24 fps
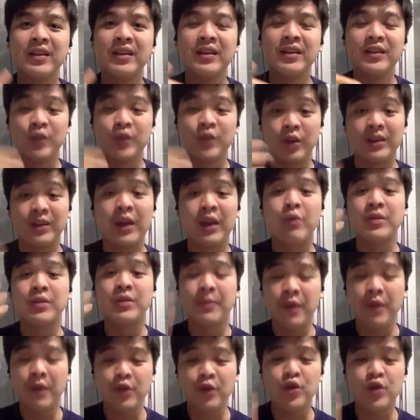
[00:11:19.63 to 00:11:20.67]
So there was a
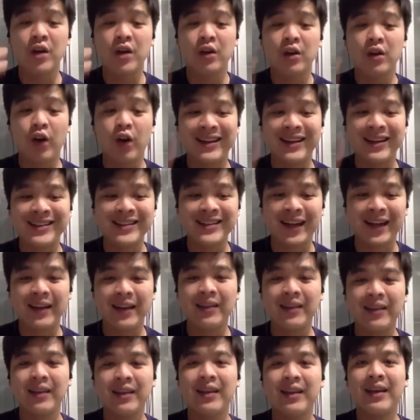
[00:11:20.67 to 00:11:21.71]
bit of struggle on his side.
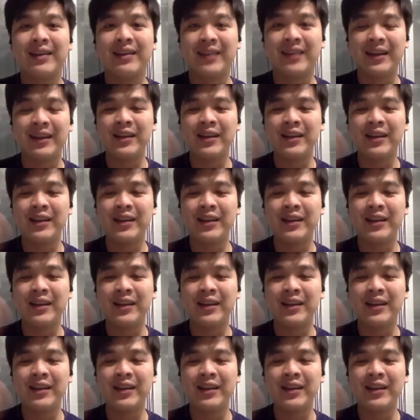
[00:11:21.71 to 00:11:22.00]
Then